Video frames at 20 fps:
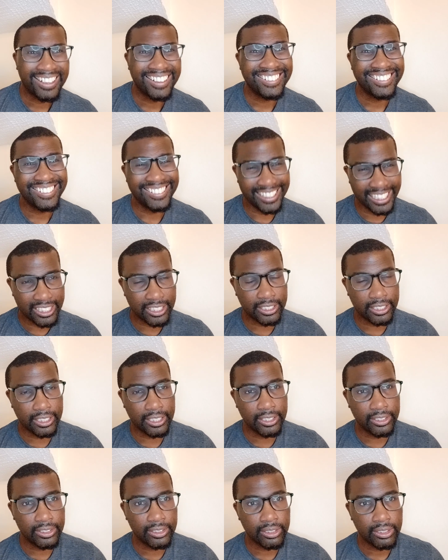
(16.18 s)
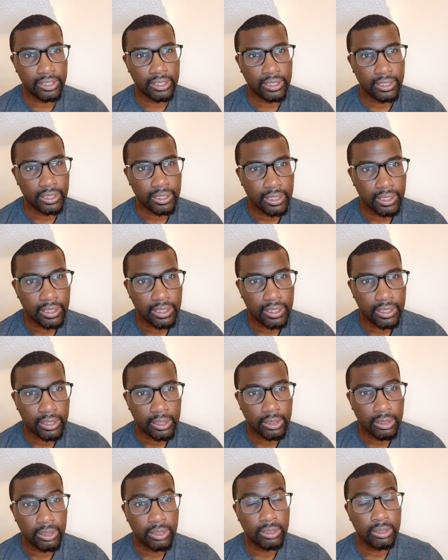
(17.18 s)
listen,
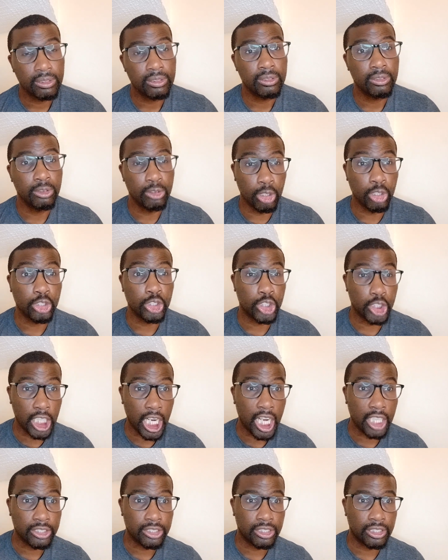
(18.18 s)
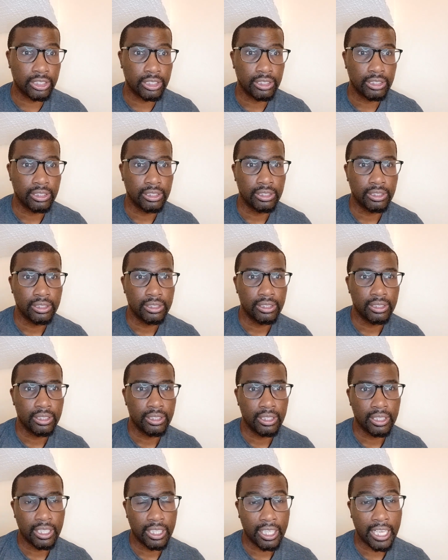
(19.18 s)
not judge,
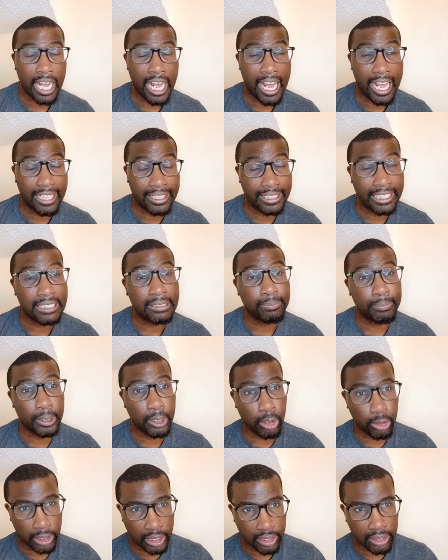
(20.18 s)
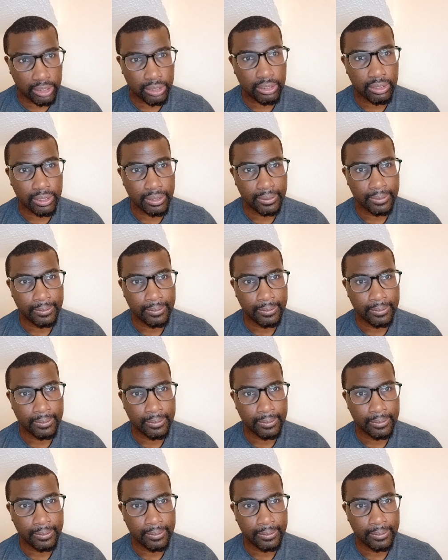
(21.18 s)
and let's be honest.